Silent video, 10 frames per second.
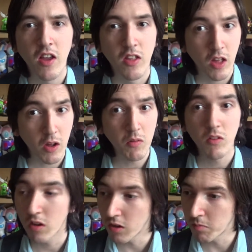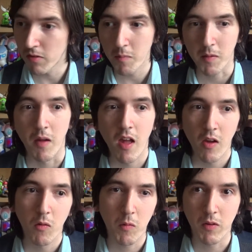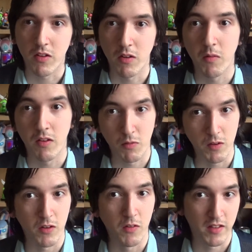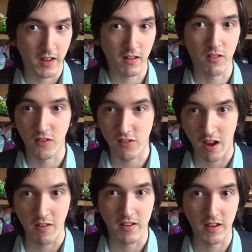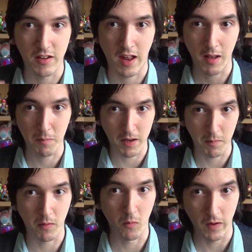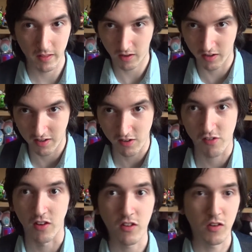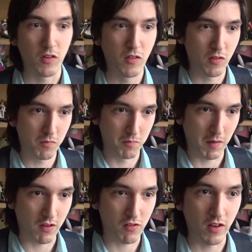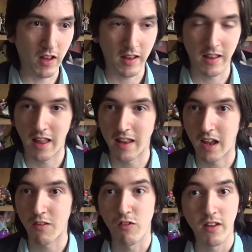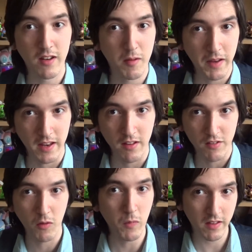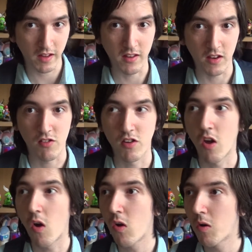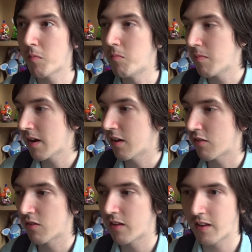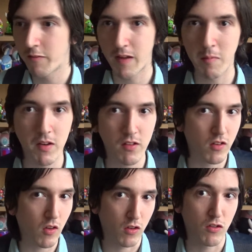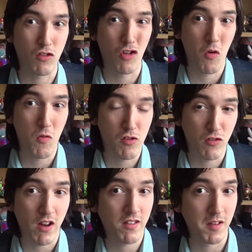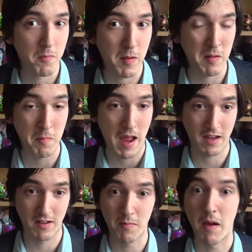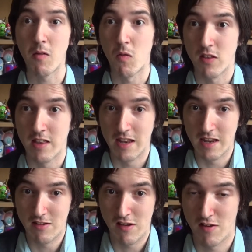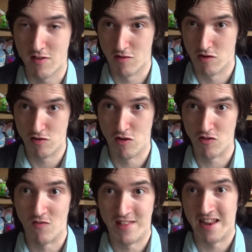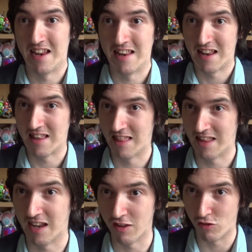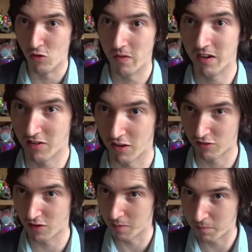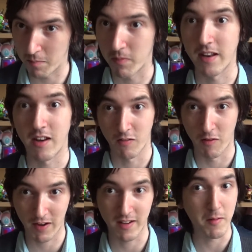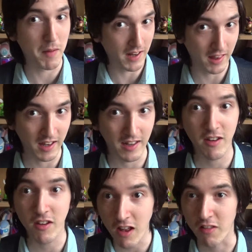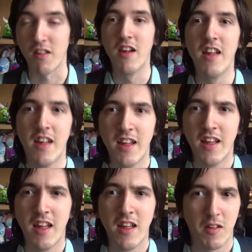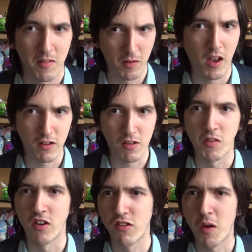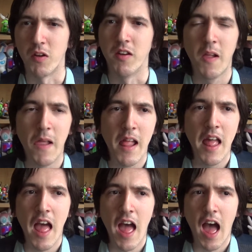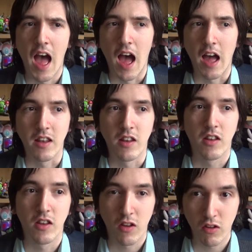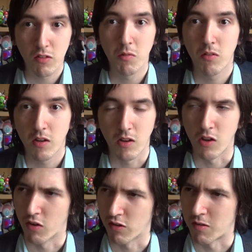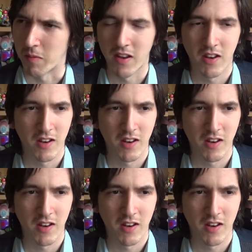No? Not a problem. What we do is we do things for charity to help people with condition, to make sure that their lives are a little bit easier with condition, or make it so that the families are not so stressed and impacted by what the sort of thing that the thing is doing does to the people that are affected by the thing that it does. And so on and so on. And the customer,